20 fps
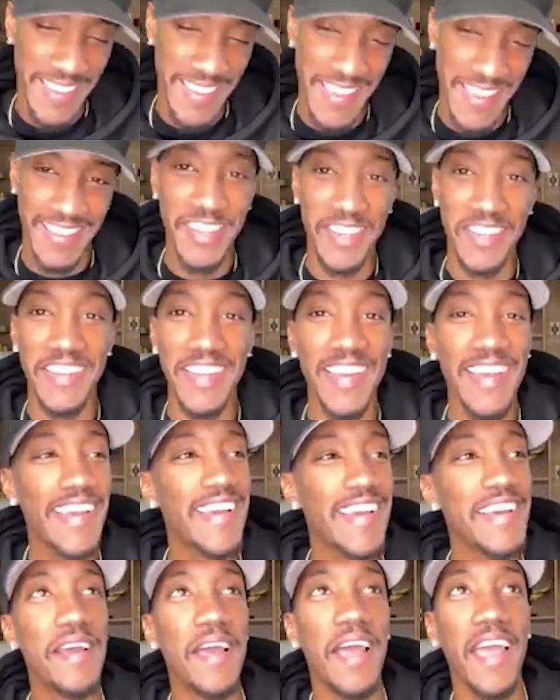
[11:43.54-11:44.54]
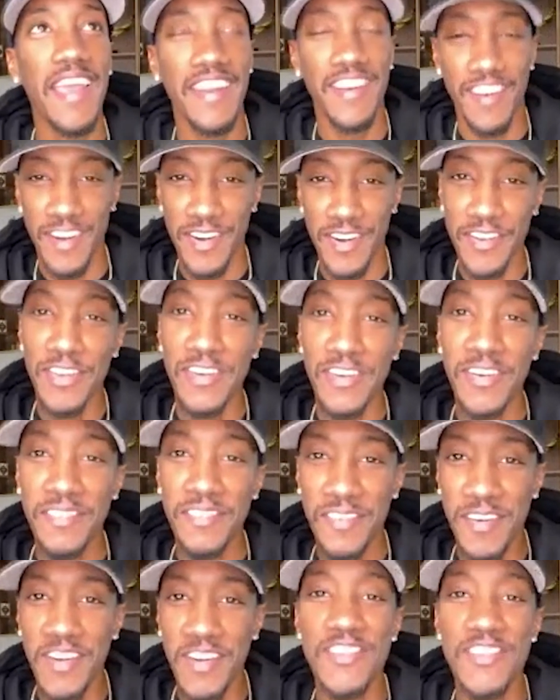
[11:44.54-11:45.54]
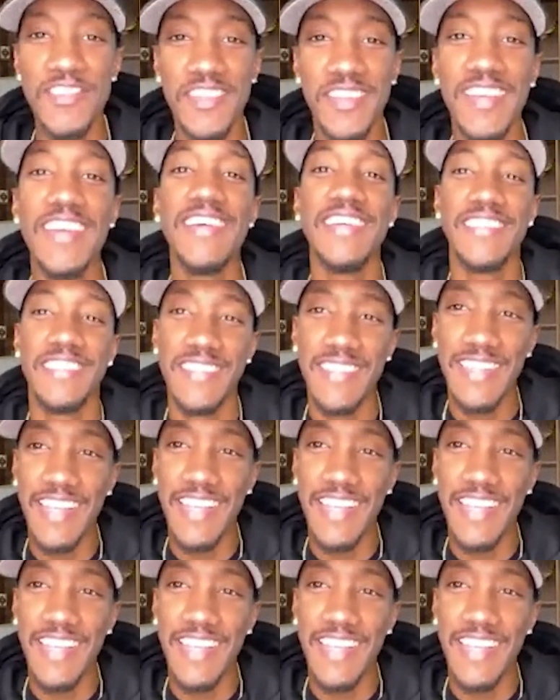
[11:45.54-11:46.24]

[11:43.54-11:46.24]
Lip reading: look in her universe. She